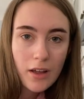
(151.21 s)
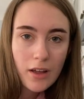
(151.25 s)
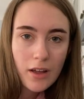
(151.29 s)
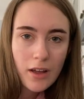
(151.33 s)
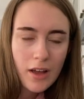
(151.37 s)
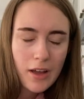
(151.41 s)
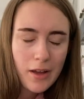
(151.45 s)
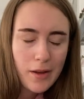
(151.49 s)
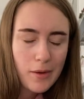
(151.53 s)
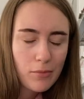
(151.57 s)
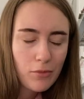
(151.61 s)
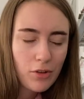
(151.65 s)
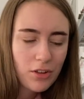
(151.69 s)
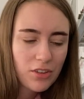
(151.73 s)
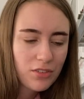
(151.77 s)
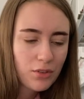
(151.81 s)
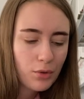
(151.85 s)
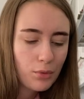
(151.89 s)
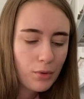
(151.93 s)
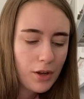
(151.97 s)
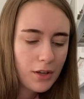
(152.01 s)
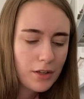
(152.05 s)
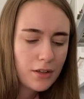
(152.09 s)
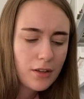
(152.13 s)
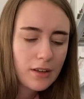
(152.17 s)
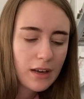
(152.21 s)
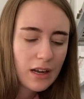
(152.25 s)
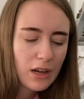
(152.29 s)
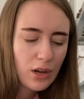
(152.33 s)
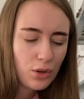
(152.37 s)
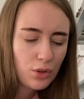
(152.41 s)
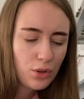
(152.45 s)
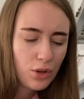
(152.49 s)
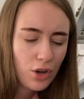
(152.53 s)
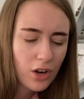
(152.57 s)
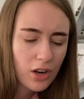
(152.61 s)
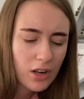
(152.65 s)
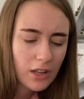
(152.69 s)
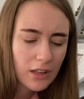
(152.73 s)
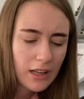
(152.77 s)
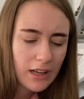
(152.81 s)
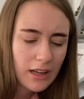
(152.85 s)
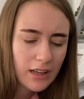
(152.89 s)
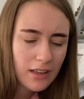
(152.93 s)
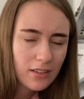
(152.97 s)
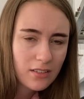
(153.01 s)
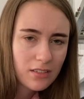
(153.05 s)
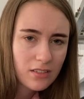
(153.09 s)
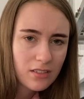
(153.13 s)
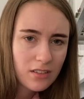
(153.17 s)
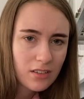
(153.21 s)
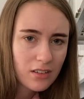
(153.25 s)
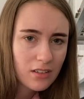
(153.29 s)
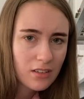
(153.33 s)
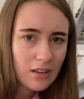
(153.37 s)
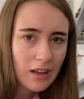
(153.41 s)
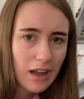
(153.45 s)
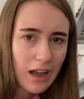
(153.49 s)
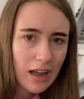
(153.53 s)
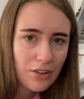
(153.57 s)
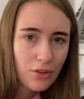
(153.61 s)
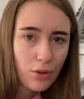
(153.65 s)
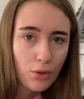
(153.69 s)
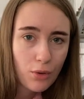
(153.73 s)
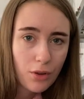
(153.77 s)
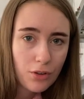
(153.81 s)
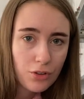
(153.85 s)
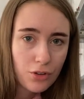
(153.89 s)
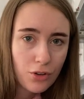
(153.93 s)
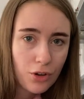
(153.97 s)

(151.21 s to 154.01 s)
um, what's the word, like unorganised? I do not